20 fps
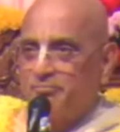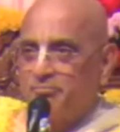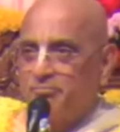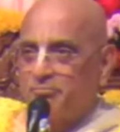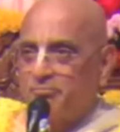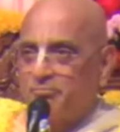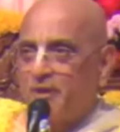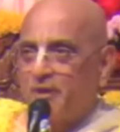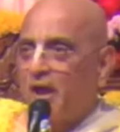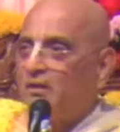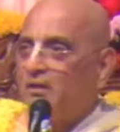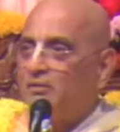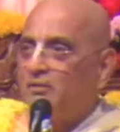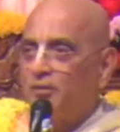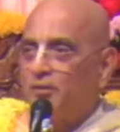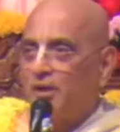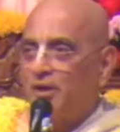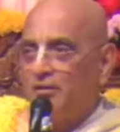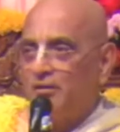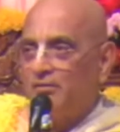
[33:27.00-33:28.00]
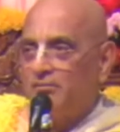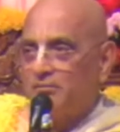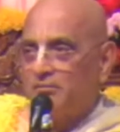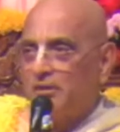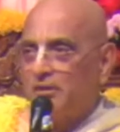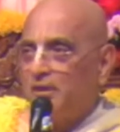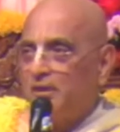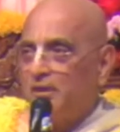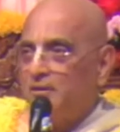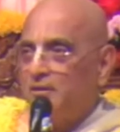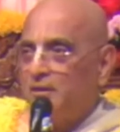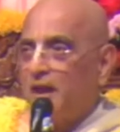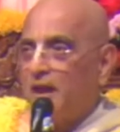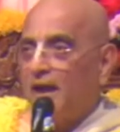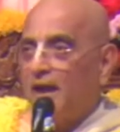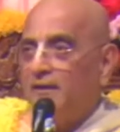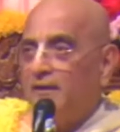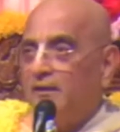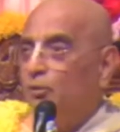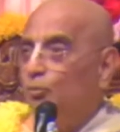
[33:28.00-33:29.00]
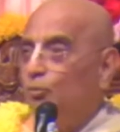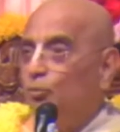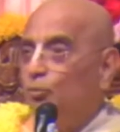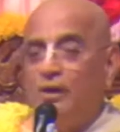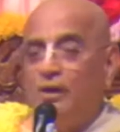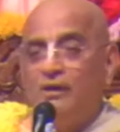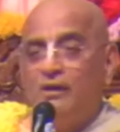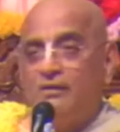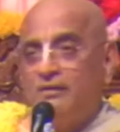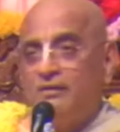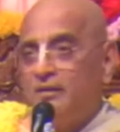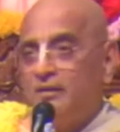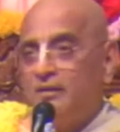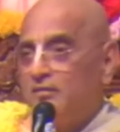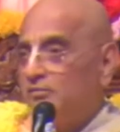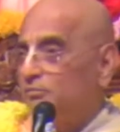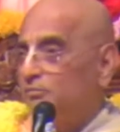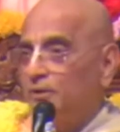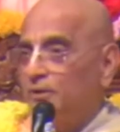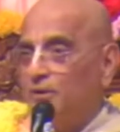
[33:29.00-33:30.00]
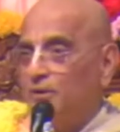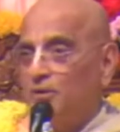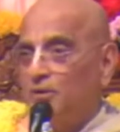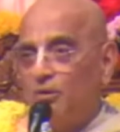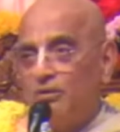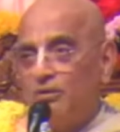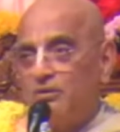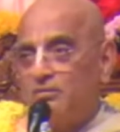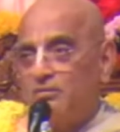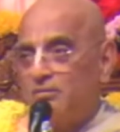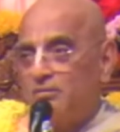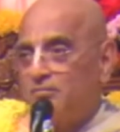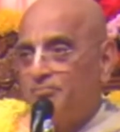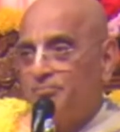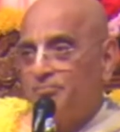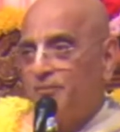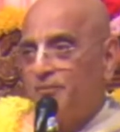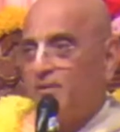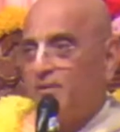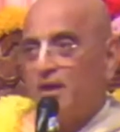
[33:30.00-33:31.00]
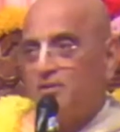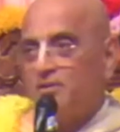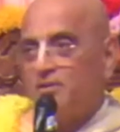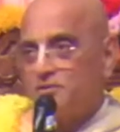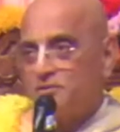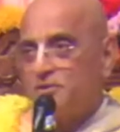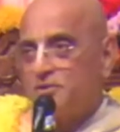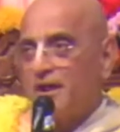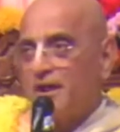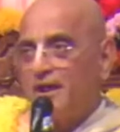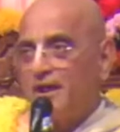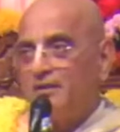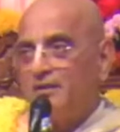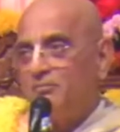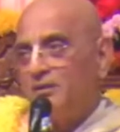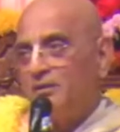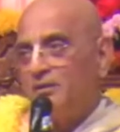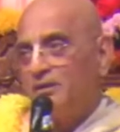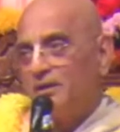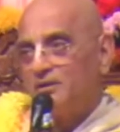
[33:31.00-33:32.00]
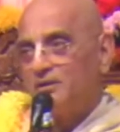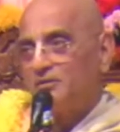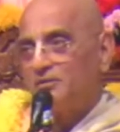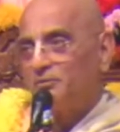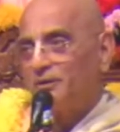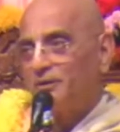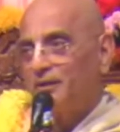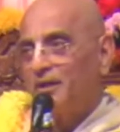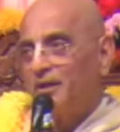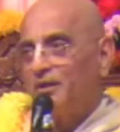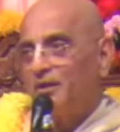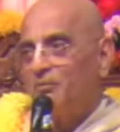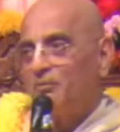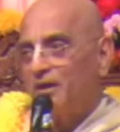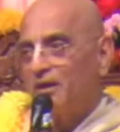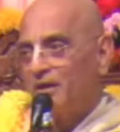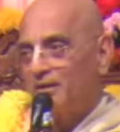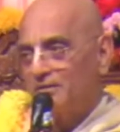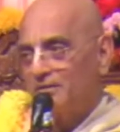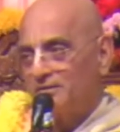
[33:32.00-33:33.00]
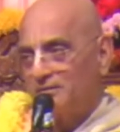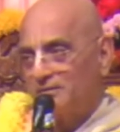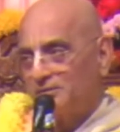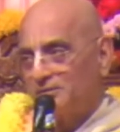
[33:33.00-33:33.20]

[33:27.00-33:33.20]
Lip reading: Otherwise, a lion in wilderness will not touch the animal that has been killed by others.